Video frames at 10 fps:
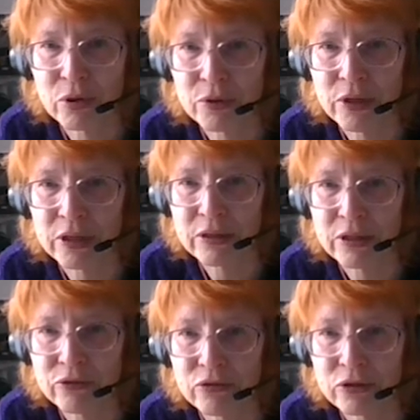what they
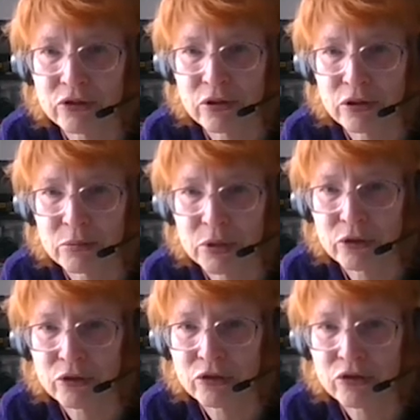did for
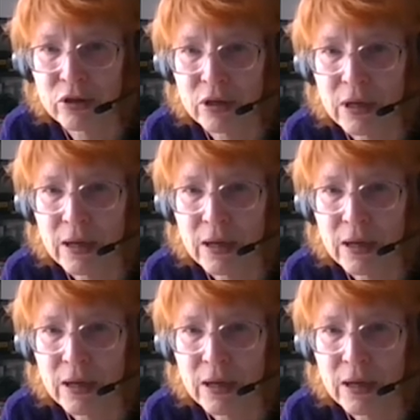assignments.